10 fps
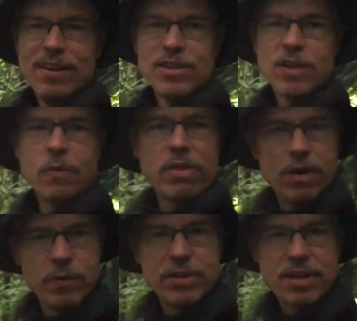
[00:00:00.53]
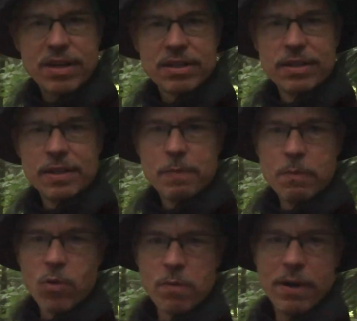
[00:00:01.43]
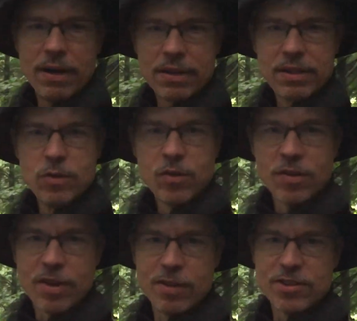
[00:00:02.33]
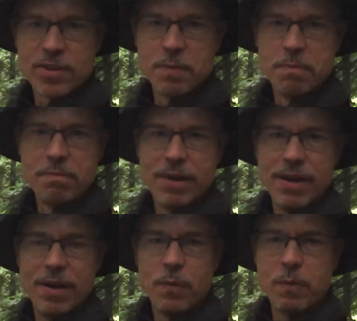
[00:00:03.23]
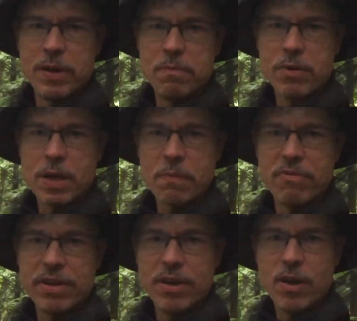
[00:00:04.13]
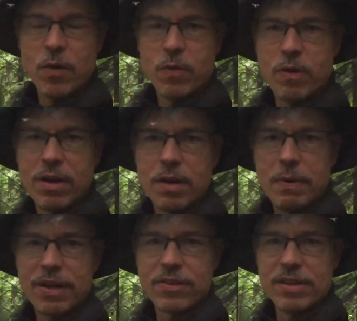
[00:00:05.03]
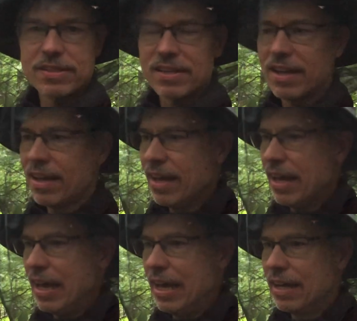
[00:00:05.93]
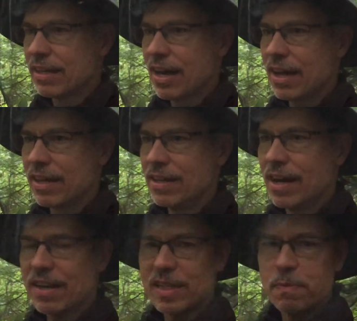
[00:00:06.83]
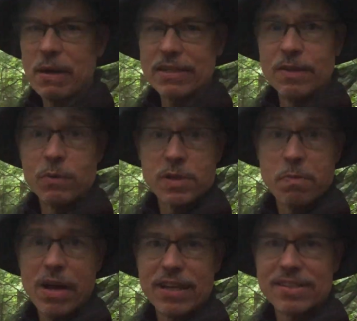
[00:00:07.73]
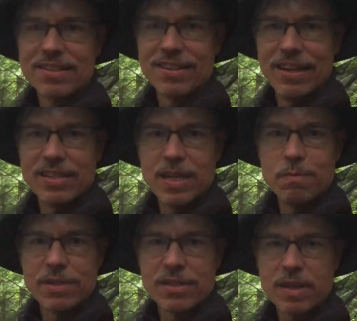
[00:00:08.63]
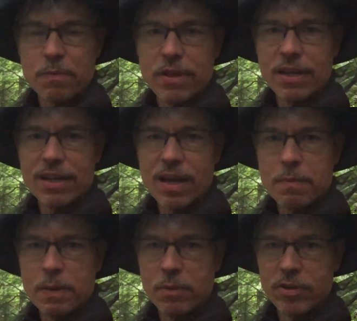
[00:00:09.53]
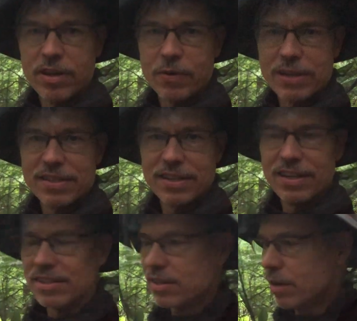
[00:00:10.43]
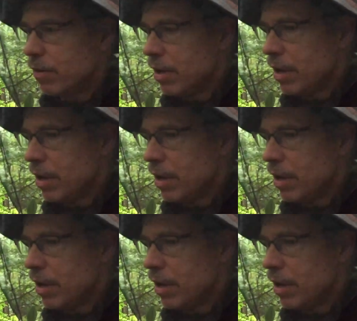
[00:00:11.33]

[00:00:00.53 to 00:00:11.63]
So we thought we'd talk a little bit more about hügelkultur. We put up a video about this and got an unexpected response. It seems it's something that a lot of people are interested in, so